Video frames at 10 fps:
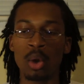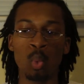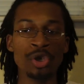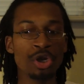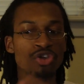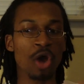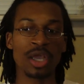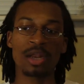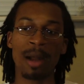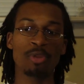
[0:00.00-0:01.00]

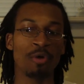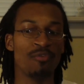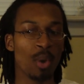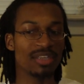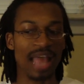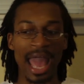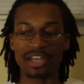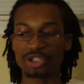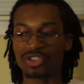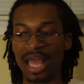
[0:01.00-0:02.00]
the voice
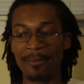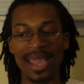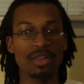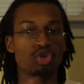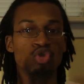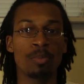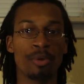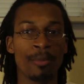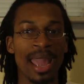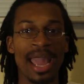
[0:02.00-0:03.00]
actors that made the
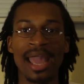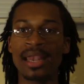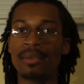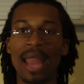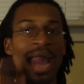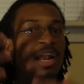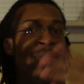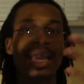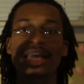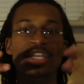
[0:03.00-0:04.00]
Superman
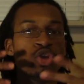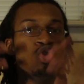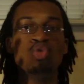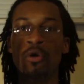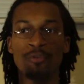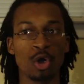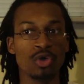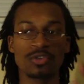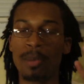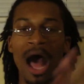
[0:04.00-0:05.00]
animated
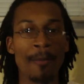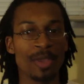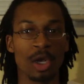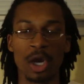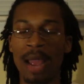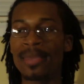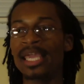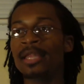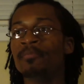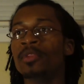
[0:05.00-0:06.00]
universe popular, I
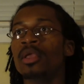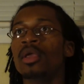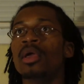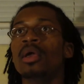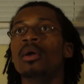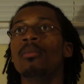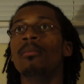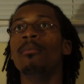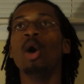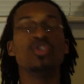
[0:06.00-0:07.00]
mean,
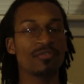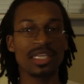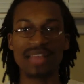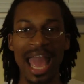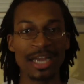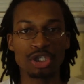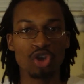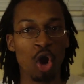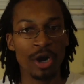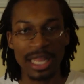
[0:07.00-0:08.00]
most of these
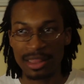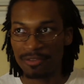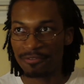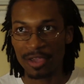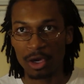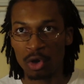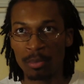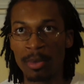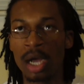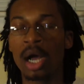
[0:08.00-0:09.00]
actors aren't in the
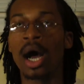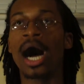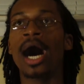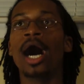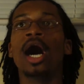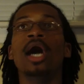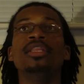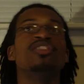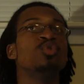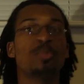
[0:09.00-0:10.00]
film.
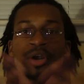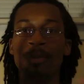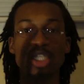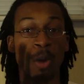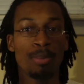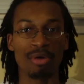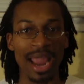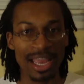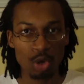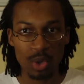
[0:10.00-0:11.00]
This was pretty much a
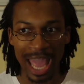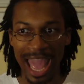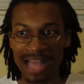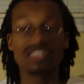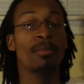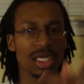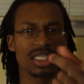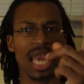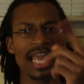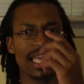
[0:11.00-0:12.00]
brand new cast,
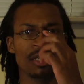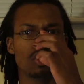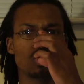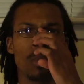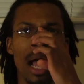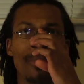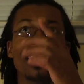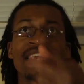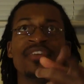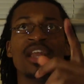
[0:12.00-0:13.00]
much like I
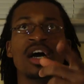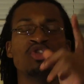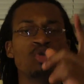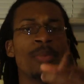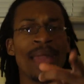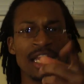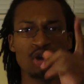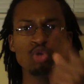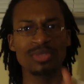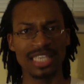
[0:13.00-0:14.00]
believe in Superman
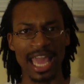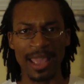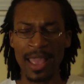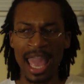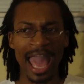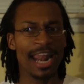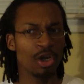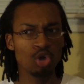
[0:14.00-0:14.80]
Doomsday had a